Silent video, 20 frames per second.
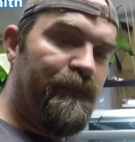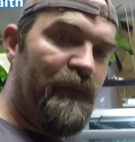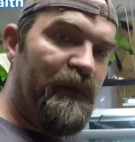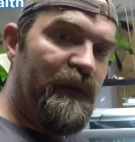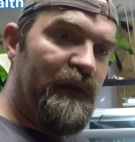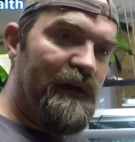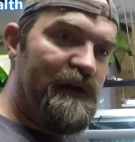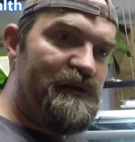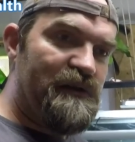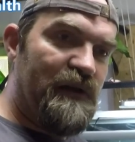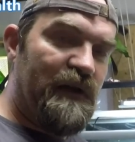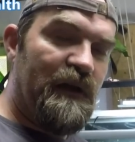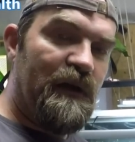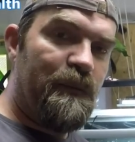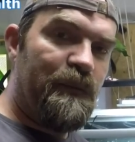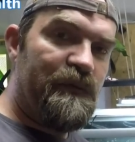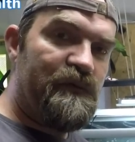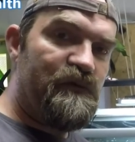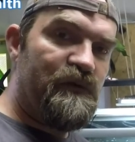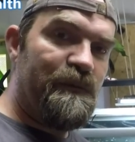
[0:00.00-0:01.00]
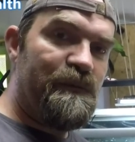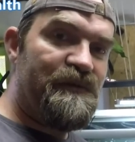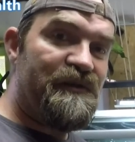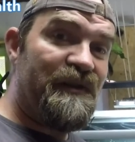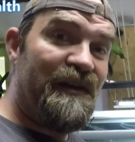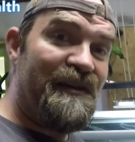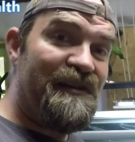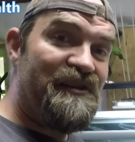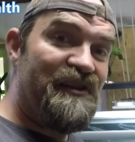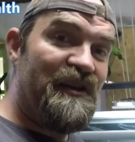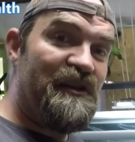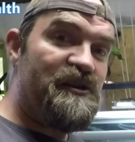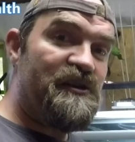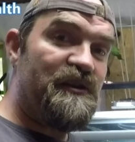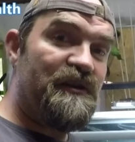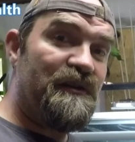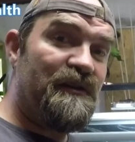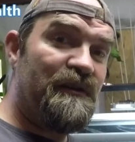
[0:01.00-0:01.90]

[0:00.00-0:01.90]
They actually help the shrimp's digestion.